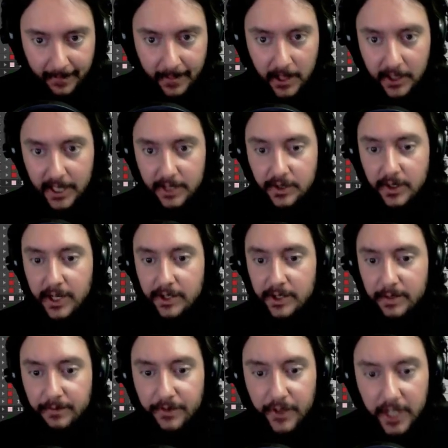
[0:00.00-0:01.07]
Okay, so here's
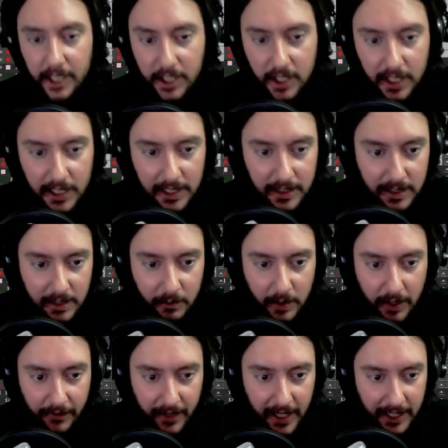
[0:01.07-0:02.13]
some footage. Let's see what
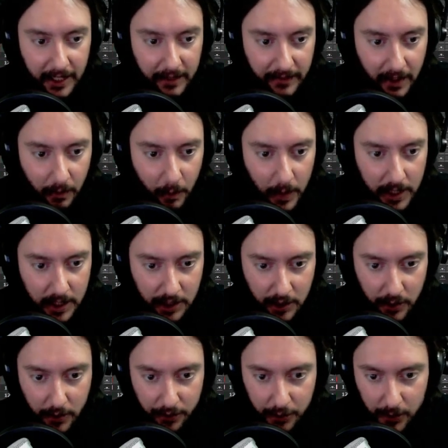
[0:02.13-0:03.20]
I've got here. I've got 1,
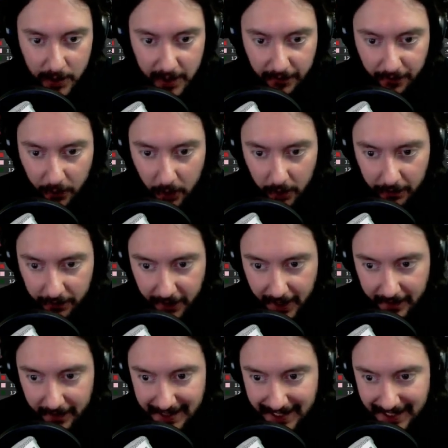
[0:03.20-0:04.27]
2, 3, 4,
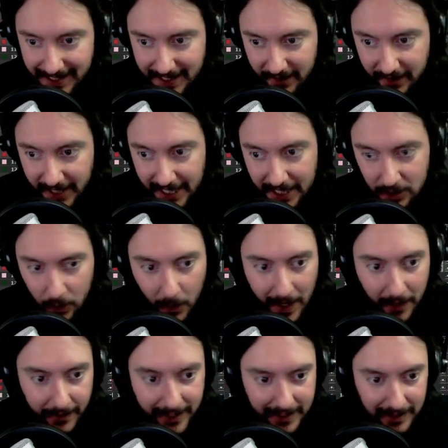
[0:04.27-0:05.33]
5, 6, 7, 8.
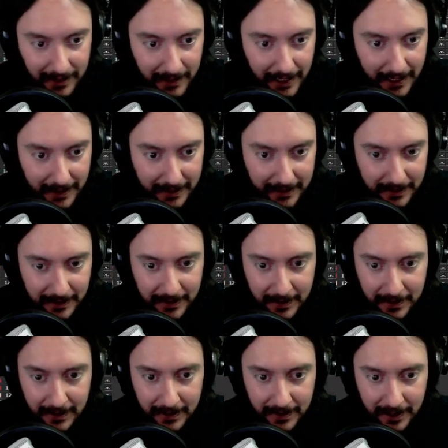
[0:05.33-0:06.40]
Wow, that's a lot.
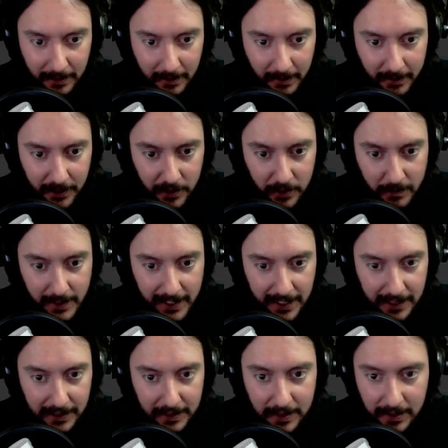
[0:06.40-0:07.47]
That might be too many.
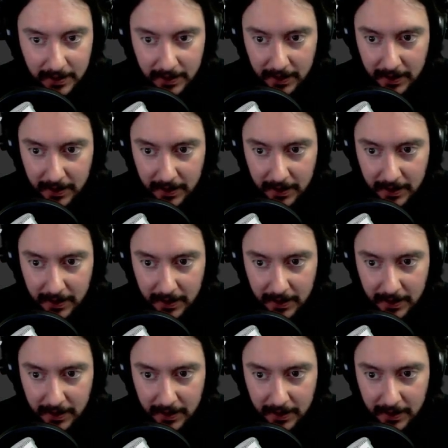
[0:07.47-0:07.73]
Let's